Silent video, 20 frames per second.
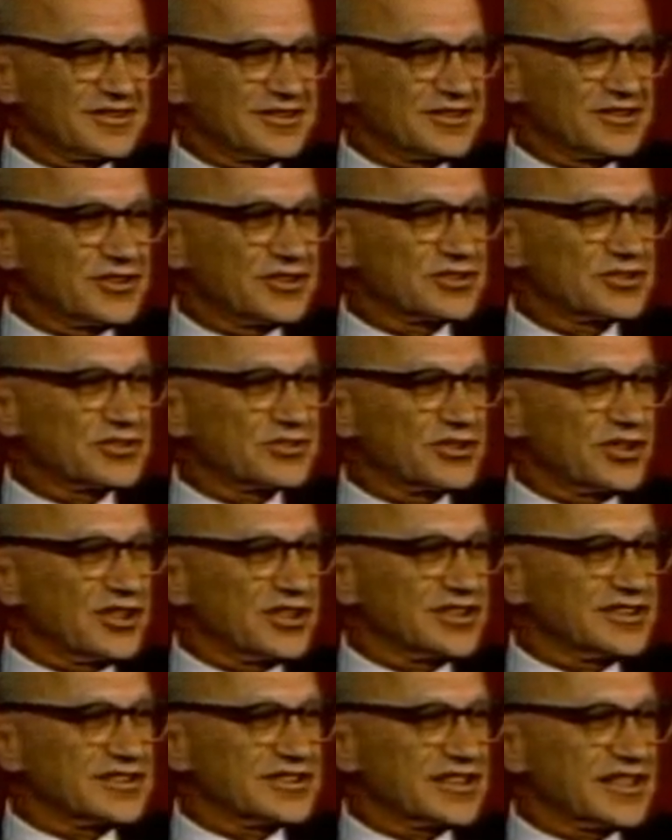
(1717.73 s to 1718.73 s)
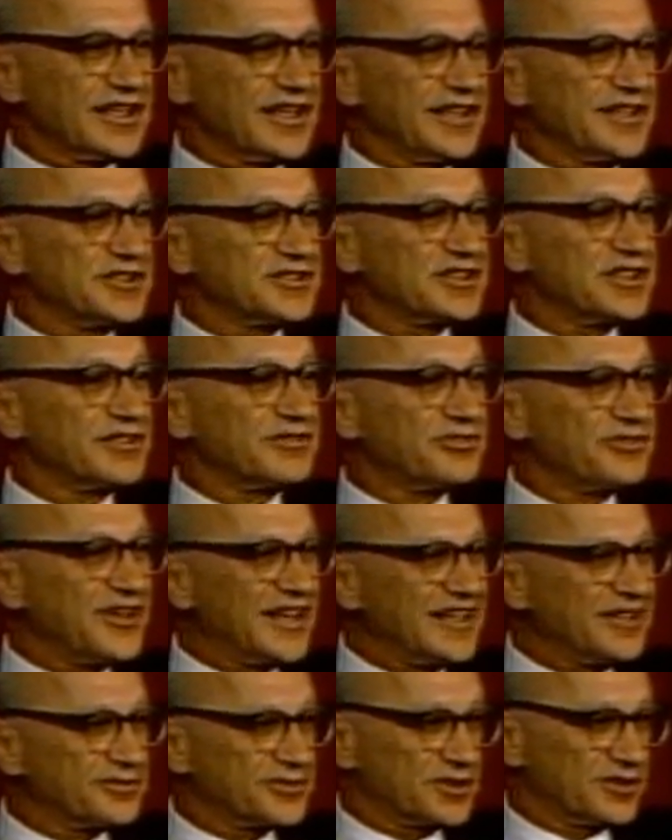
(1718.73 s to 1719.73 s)
The strongest case in
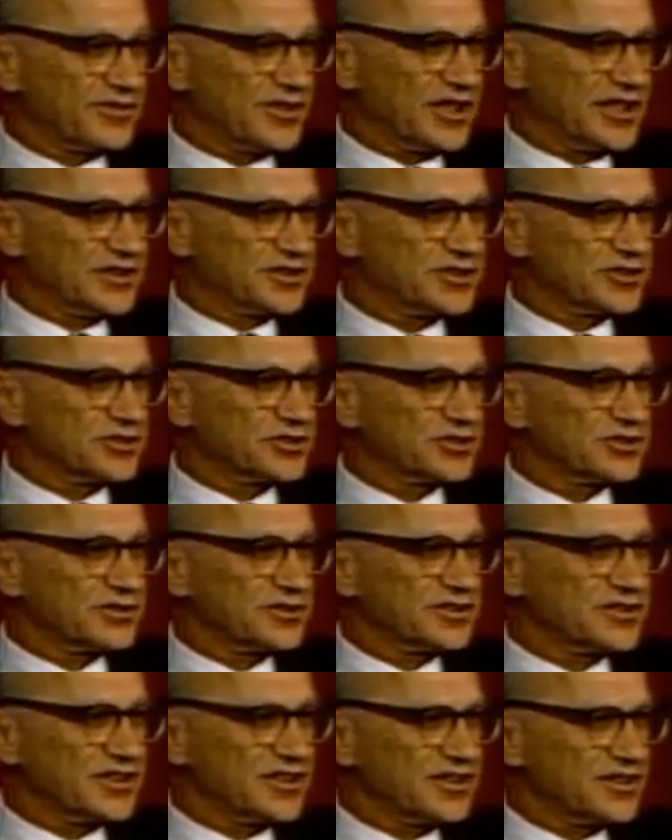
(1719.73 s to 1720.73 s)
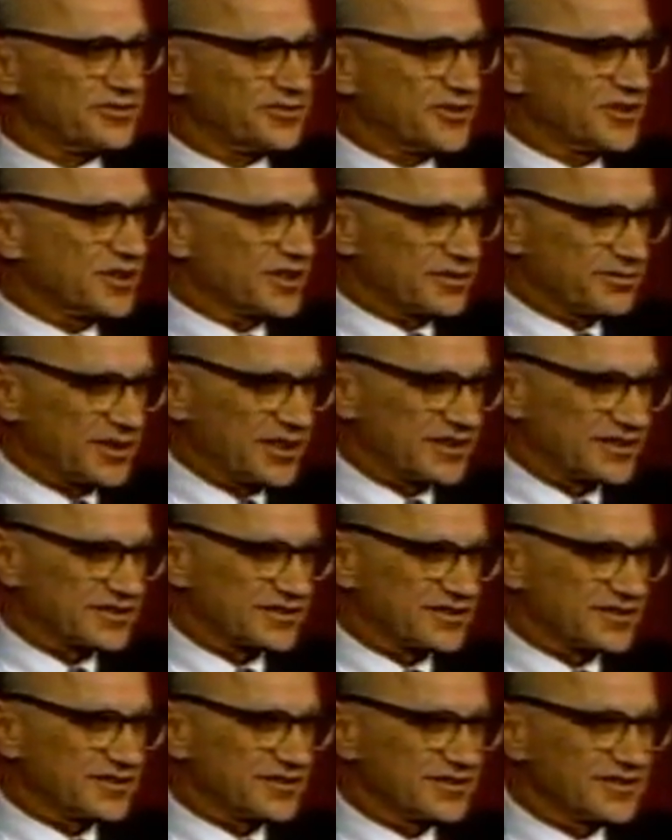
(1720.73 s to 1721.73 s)
favor of licensure is in the field of
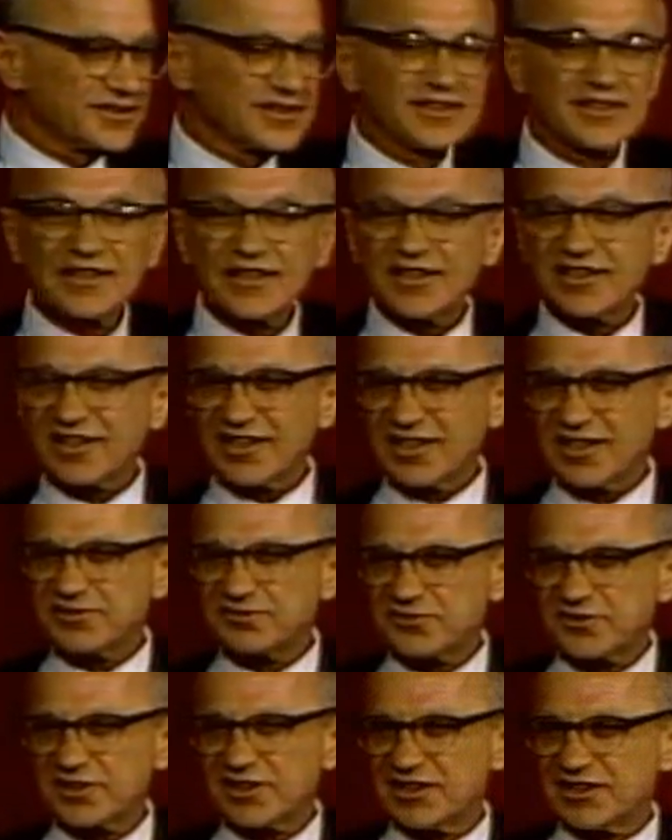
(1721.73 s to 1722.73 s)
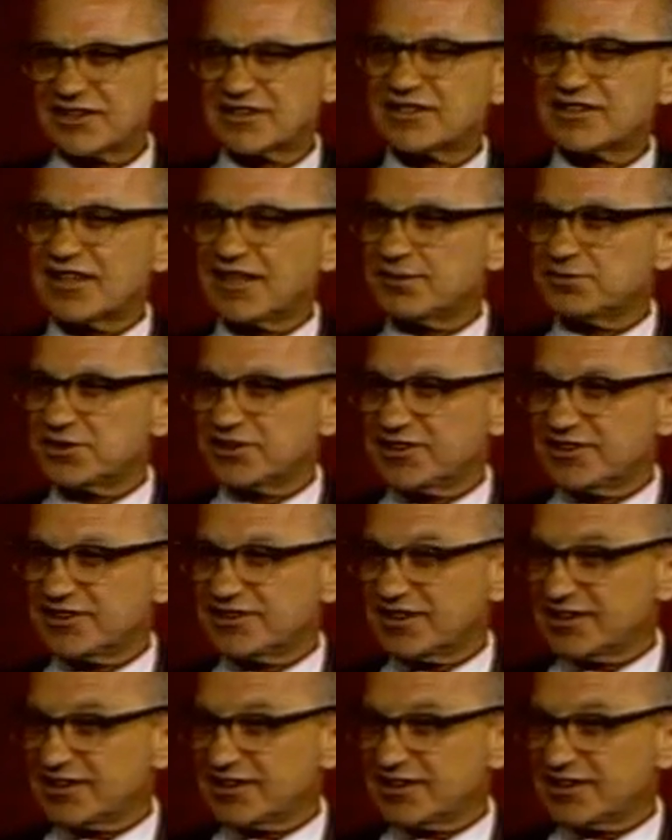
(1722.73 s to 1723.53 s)
medicine, and therefore I examined in